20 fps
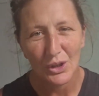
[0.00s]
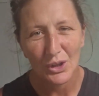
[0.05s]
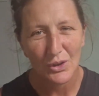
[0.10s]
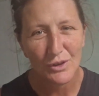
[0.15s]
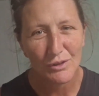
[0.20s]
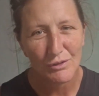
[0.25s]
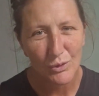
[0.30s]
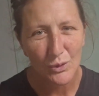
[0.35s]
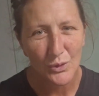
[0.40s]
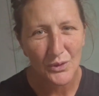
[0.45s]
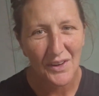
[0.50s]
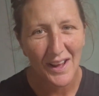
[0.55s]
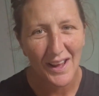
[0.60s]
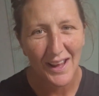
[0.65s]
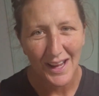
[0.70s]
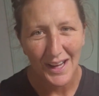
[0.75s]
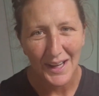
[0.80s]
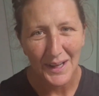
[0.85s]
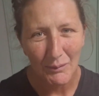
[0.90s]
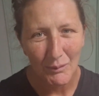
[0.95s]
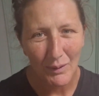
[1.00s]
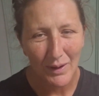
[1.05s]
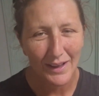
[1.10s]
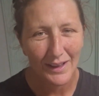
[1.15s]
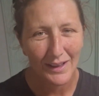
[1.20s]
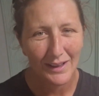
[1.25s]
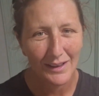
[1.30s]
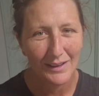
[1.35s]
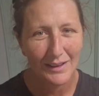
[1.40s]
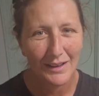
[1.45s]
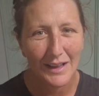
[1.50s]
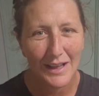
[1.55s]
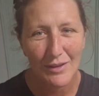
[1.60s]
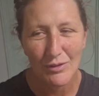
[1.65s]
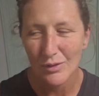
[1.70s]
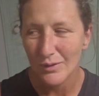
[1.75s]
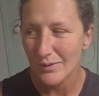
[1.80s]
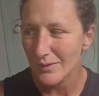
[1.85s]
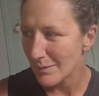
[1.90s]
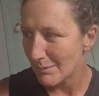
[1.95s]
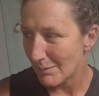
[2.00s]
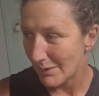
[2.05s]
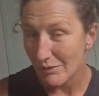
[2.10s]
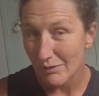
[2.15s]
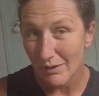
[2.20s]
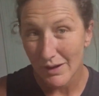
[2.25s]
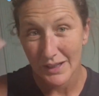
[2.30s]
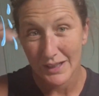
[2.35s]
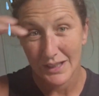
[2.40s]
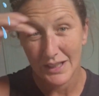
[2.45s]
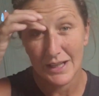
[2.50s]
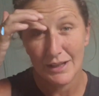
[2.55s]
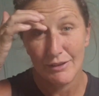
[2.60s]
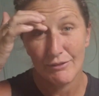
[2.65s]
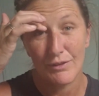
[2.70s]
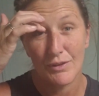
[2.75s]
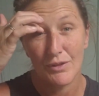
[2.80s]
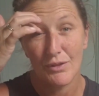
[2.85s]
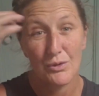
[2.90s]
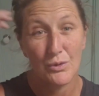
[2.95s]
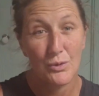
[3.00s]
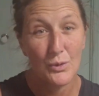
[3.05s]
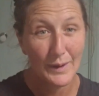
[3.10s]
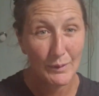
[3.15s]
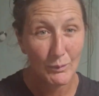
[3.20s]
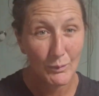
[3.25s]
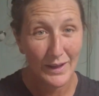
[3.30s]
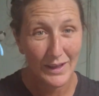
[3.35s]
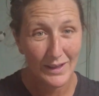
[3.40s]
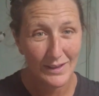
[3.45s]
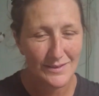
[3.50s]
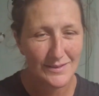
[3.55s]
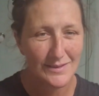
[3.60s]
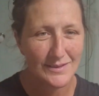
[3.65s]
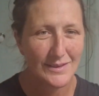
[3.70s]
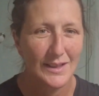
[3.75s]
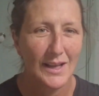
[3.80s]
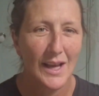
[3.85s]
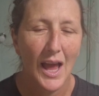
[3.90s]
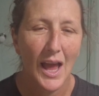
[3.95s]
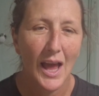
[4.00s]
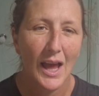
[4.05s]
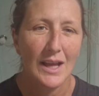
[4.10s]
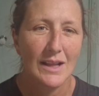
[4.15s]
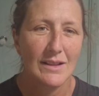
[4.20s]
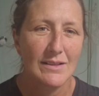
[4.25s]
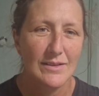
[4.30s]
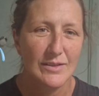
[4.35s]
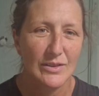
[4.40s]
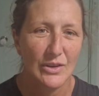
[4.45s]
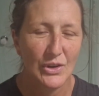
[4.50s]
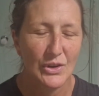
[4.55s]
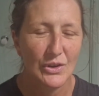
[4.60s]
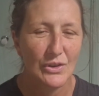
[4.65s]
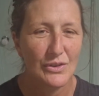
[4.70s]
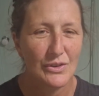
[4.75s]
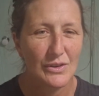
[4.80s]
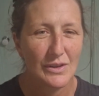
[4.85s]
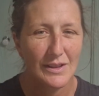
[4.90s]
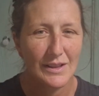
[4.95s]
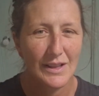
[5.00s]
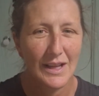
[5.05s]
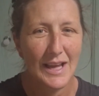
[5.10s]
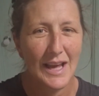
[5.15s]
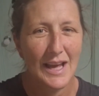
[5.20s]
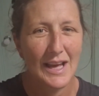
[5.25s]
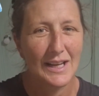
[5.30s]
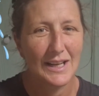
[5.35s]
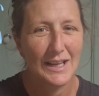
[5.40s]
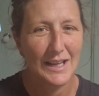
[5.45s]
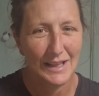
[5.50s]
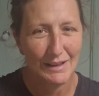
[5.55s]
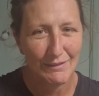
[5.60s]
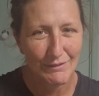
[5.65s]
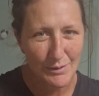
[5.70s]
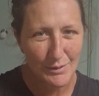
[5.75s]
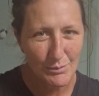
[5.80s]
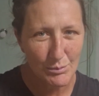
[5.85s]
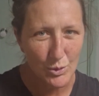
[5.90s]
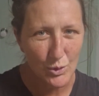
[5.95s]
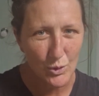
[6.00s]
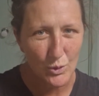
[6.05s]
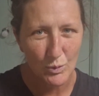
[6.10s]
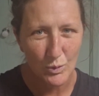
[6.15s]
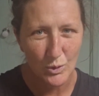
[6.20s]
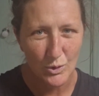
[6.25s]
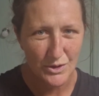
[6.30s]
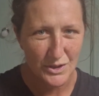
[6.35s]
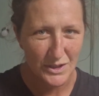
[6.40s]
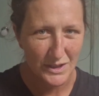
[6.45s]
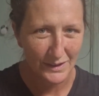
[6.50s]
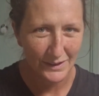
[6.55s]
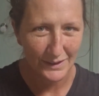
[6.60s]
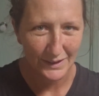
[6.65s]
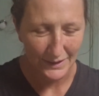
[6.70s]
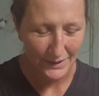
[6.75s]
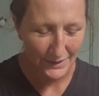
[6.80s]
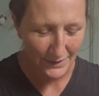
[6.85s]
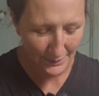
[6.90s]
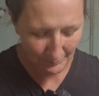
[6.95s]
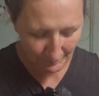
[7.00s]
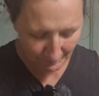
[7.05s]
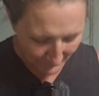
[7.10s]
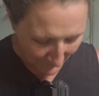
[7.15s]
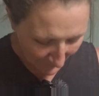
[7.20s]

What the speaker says: a lot of water anyway. It's also been raining here for 3 weeks. And so they had even more water in them.